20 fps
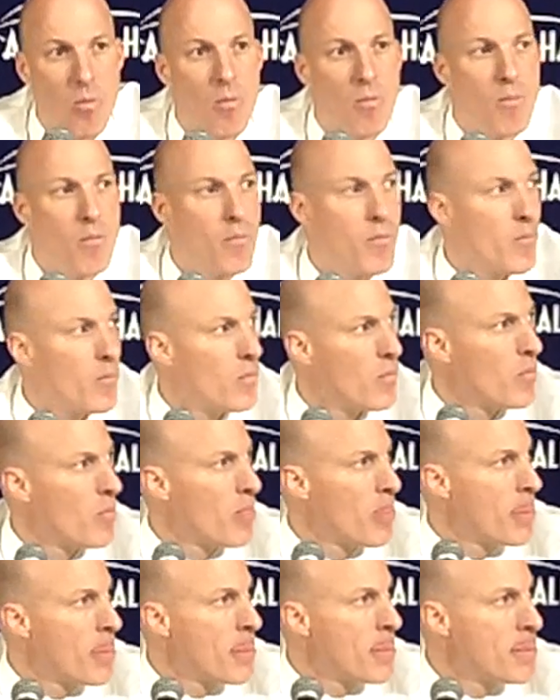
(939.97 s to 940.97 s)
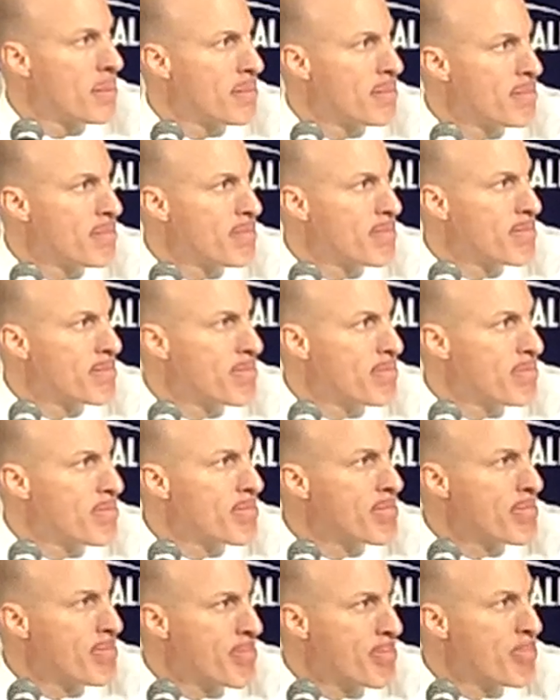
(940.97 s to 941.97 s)
John, you got a little dose of the road
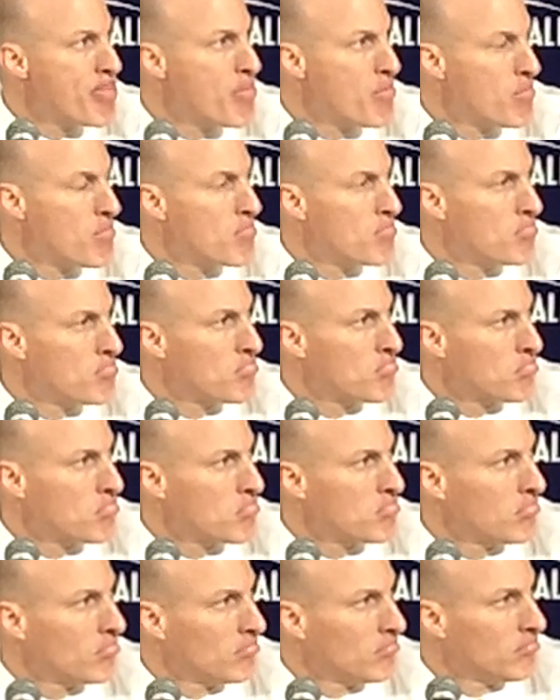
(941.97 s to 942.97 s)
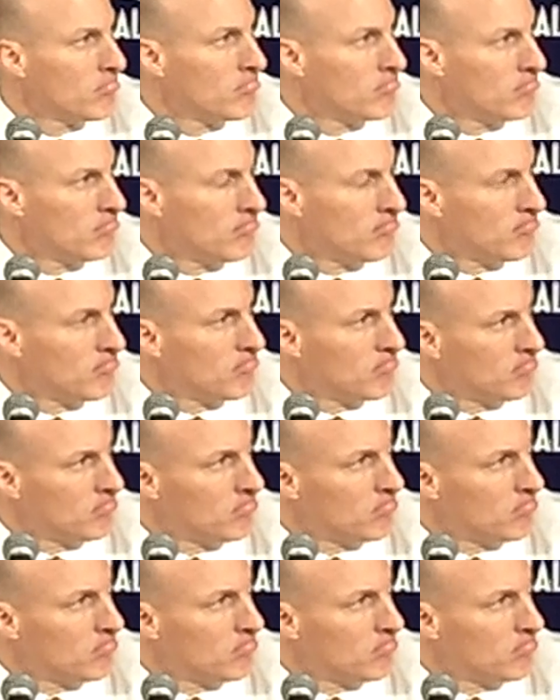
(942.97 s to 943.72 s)
the other night. They got a big one here.